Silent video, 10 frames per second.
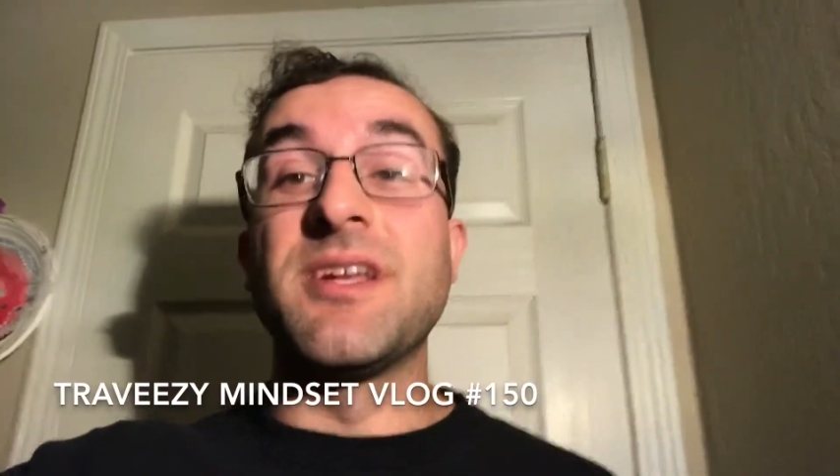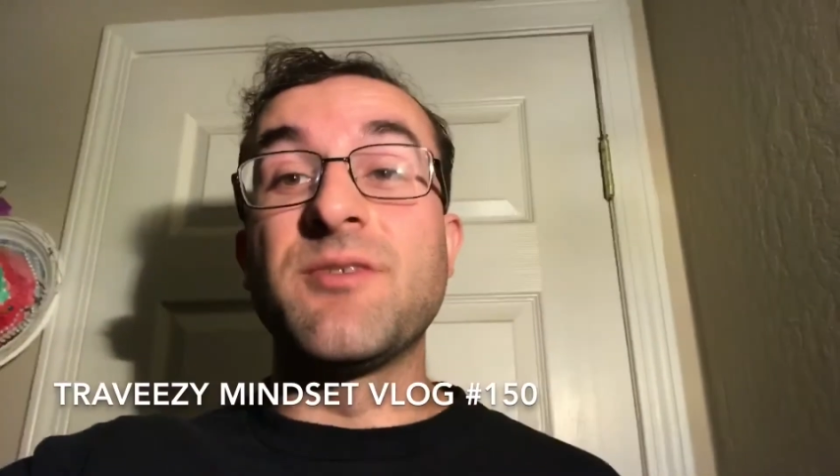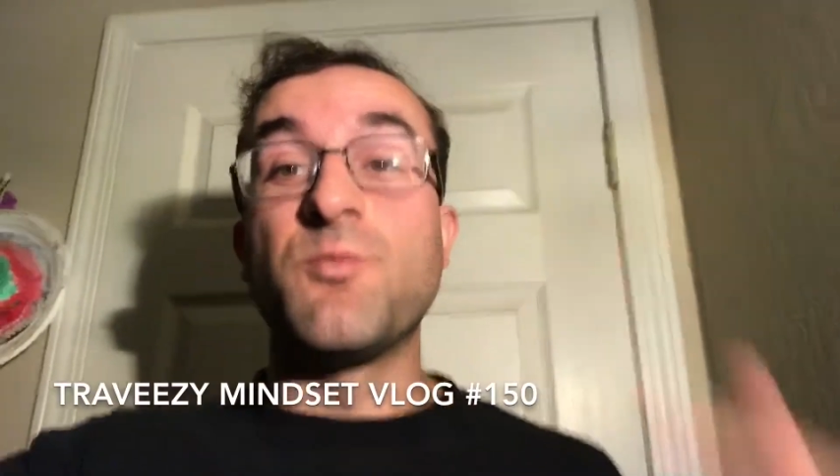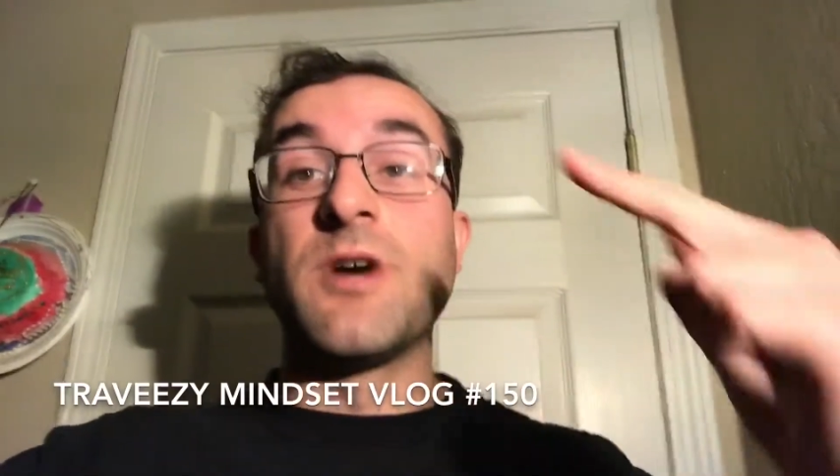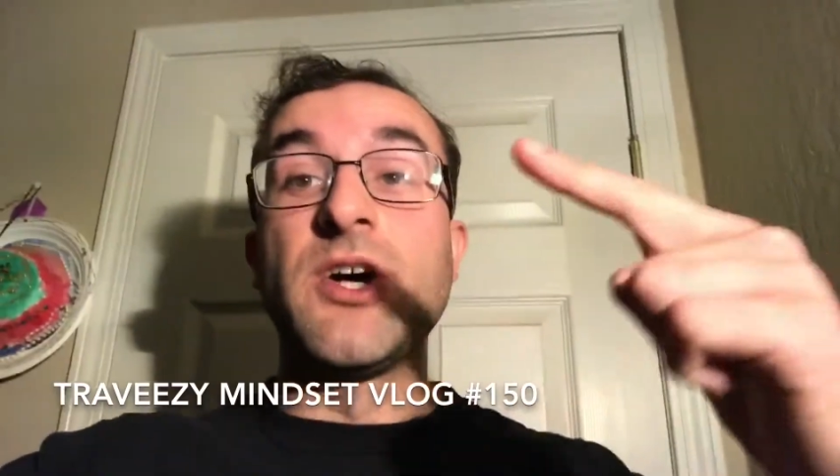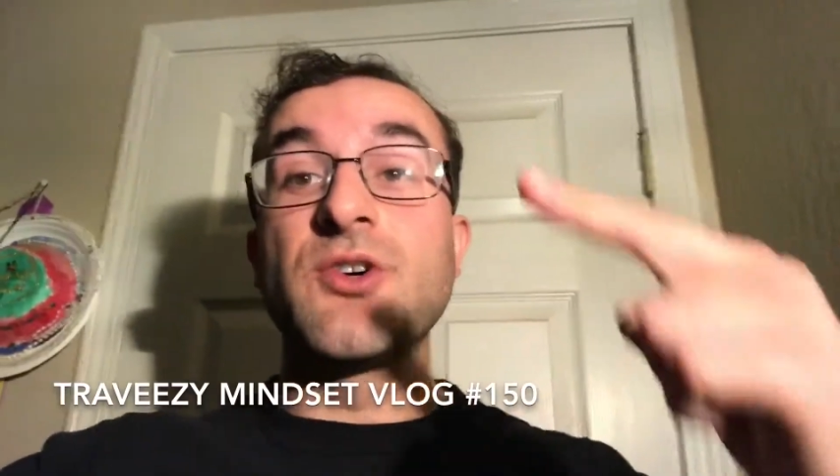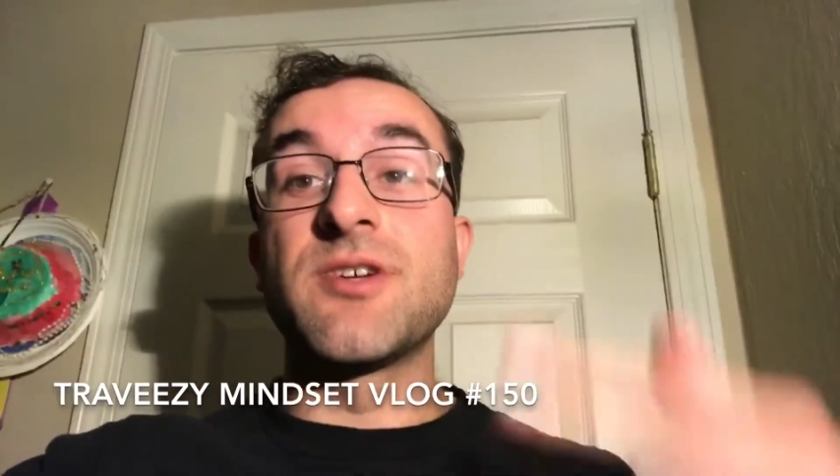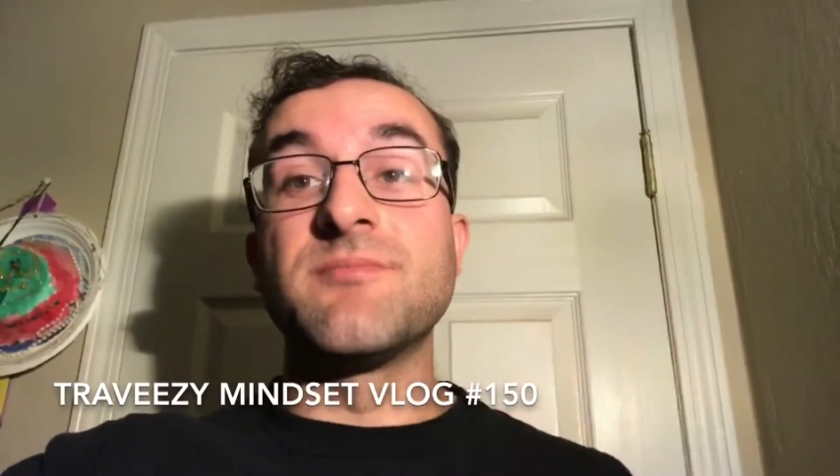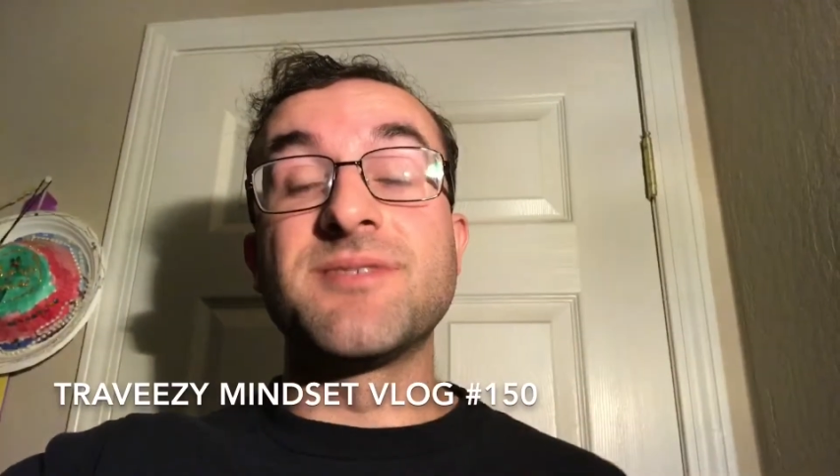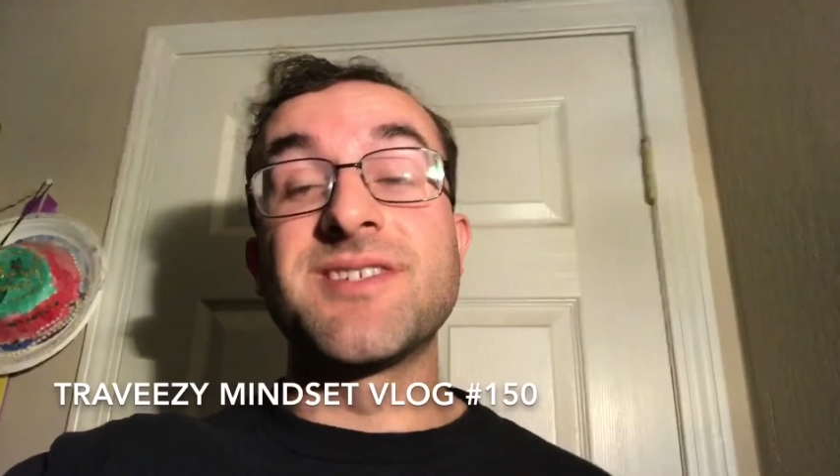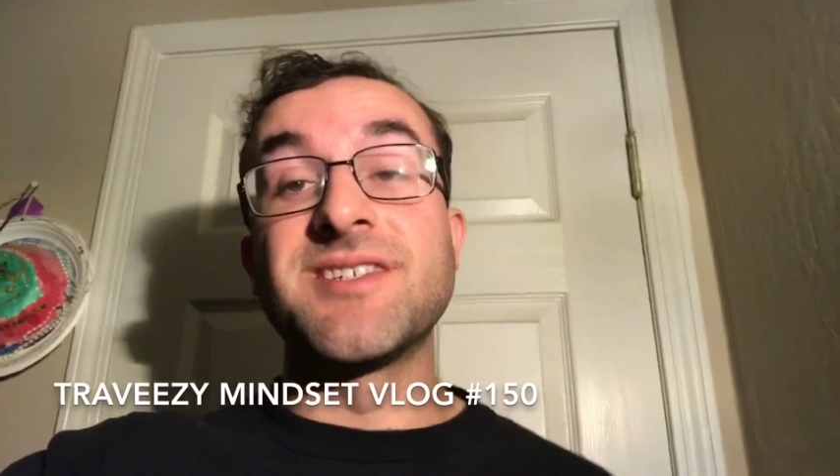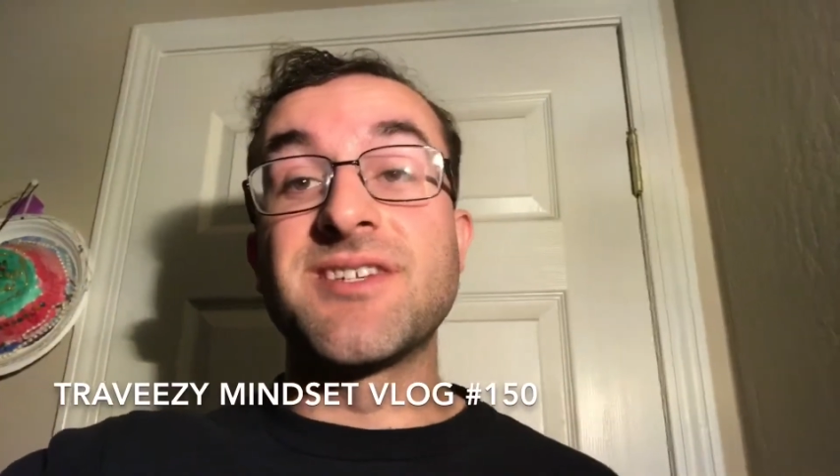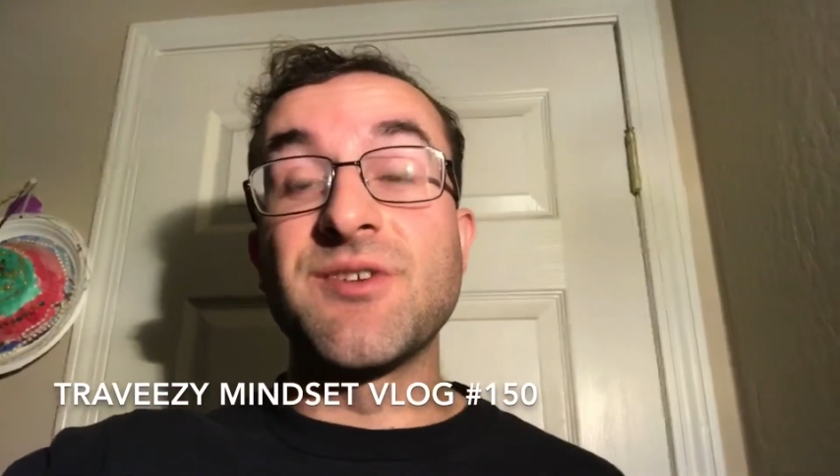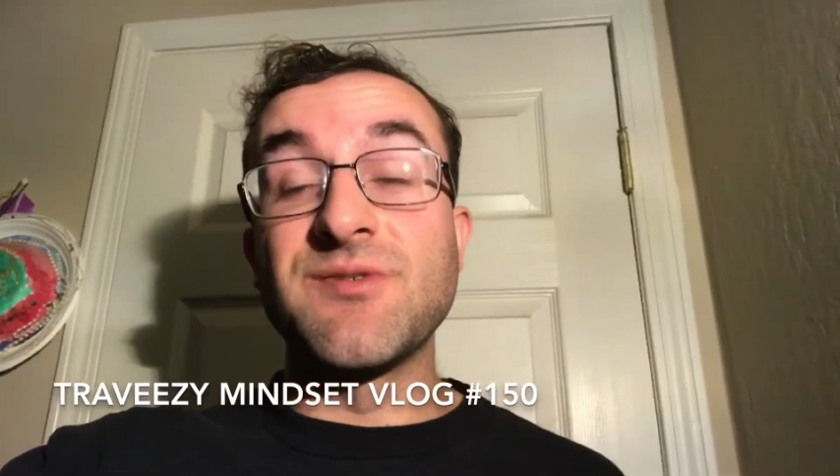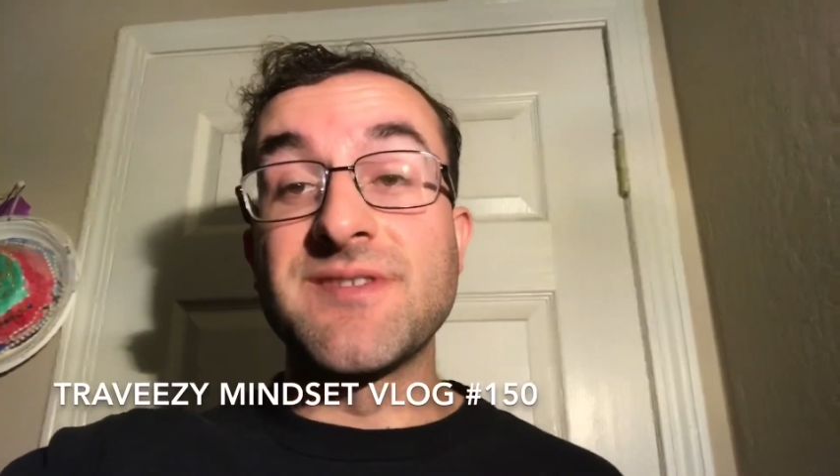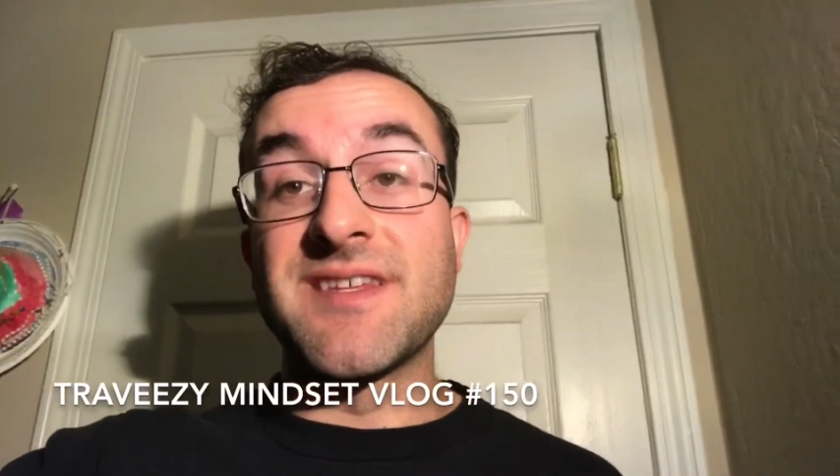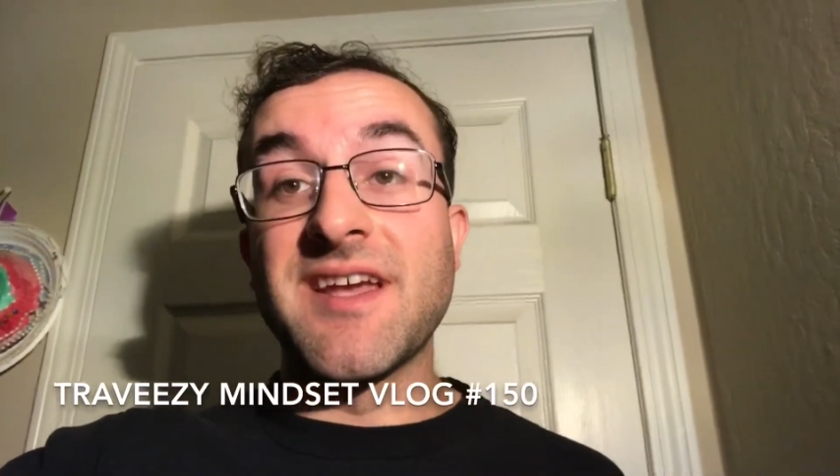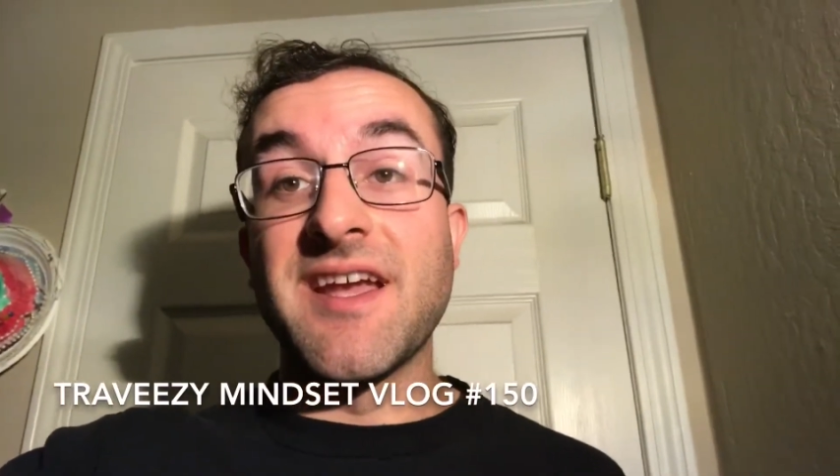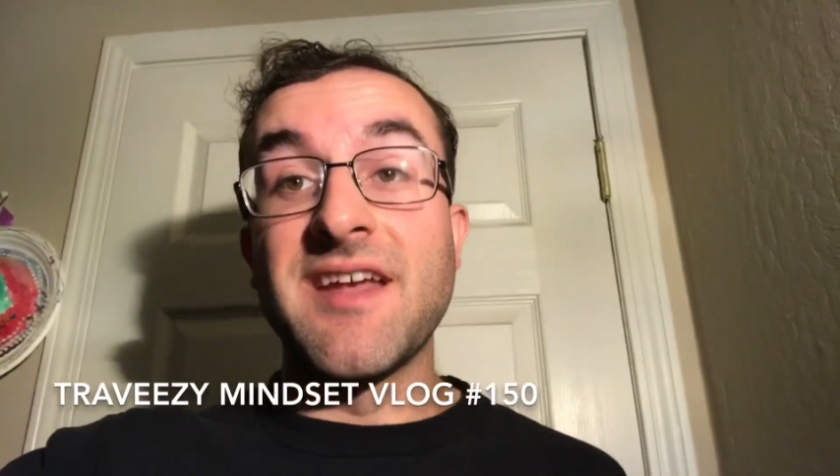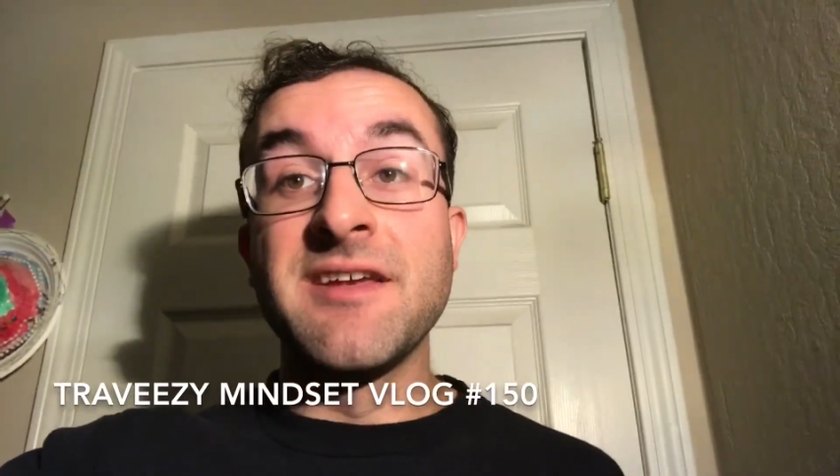and welcome to
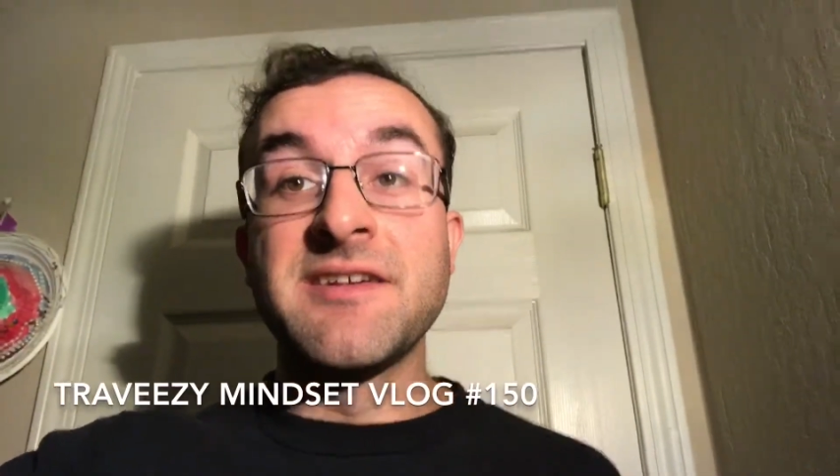Tuesday,